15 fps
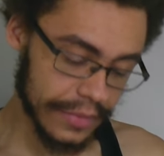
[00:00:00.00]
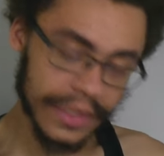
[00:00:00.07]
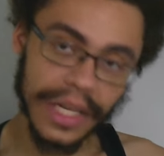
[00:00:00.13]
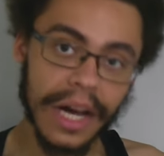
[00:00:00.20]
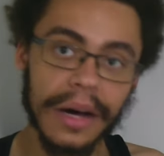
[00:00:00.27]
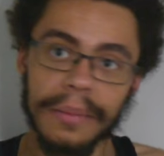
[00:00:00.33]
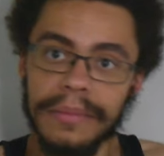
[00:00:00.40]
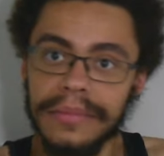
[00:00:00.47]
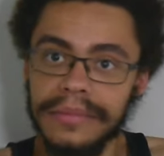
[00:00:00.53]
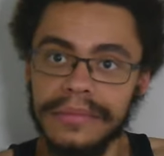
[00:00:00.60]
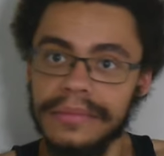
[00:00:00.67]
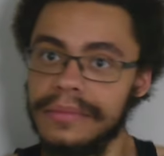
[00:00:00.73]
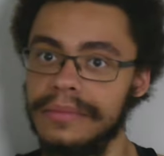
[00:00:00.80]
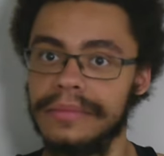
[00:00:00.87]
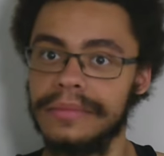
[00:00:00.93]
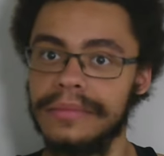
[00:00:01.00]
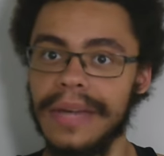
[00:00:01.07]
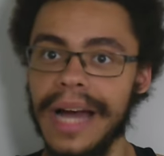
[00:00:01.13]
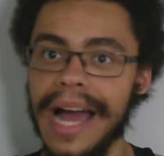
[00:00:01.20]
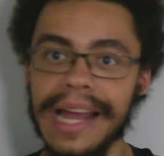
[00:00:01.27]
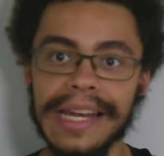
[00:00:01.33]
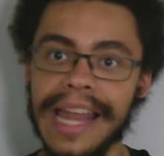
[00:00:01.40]
Dumb.
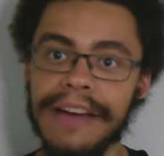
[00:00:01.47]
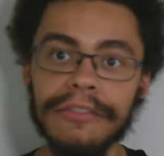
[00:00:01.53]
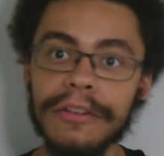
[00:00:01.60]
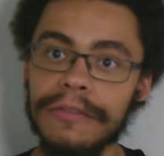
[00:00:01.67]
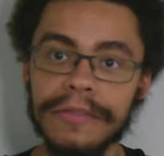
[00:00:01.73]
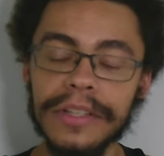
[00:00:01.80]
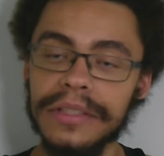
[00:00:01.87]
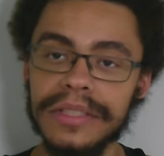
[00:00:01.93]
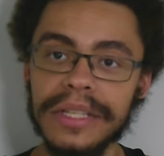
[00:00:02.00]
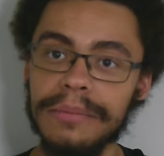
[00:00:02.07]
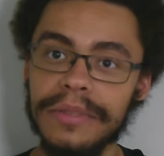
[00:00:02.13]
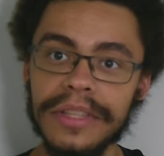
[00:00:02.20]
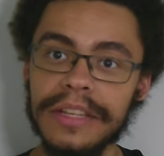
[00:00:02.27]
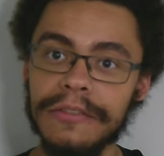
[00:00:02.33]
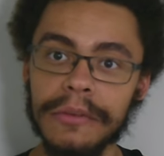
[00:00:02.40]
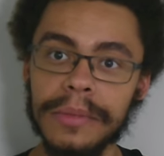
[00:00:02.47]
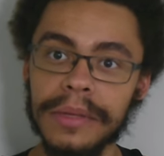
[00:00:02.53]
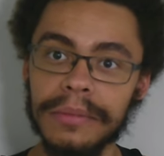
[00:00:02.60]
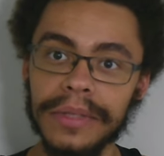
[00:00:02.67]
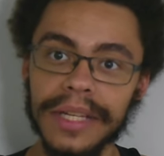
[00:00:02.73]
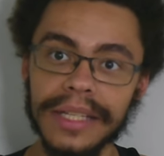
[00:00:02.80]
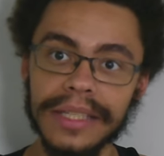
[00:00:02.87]
I never feel sympathy for
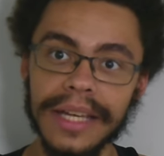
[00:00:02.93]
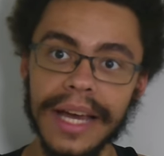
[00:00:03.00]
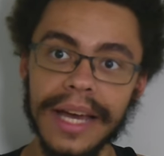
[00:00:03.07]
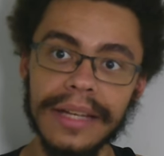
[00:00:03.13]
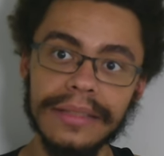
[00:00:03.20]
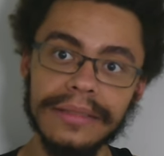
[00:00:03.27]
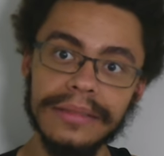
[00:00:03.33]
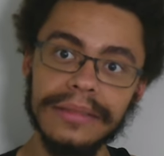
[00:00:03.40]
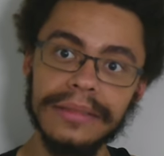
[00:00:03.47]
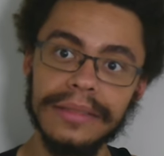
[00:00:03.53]
people like that.